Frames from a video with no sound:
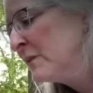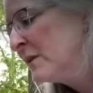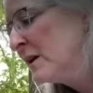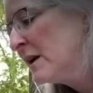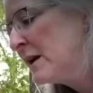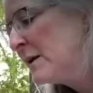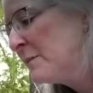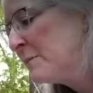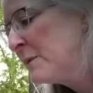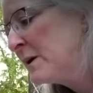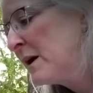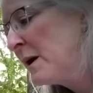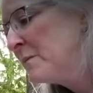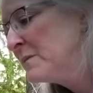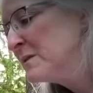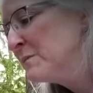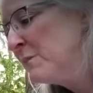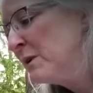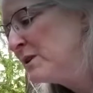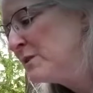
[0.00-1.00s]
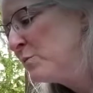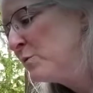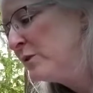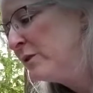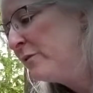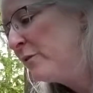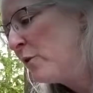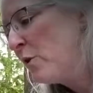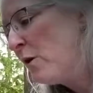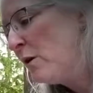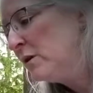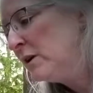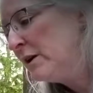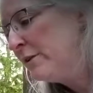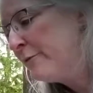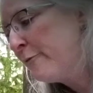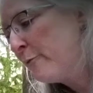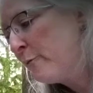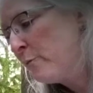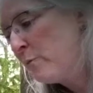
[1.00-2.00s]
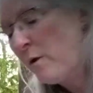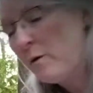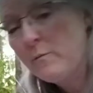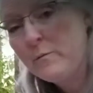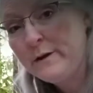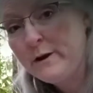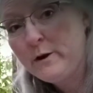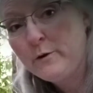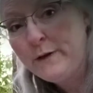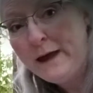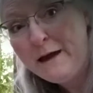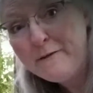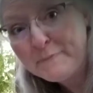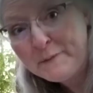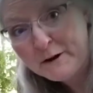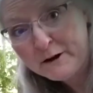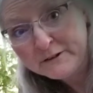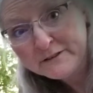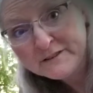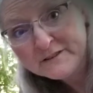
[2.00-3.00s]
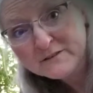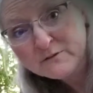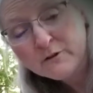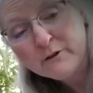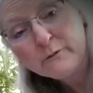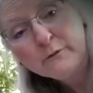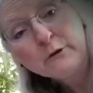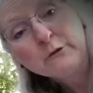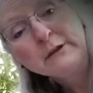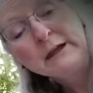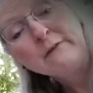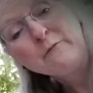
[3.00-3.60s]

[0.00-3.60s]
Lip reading: It becomes much more difficult if we don't have parents, or if we only have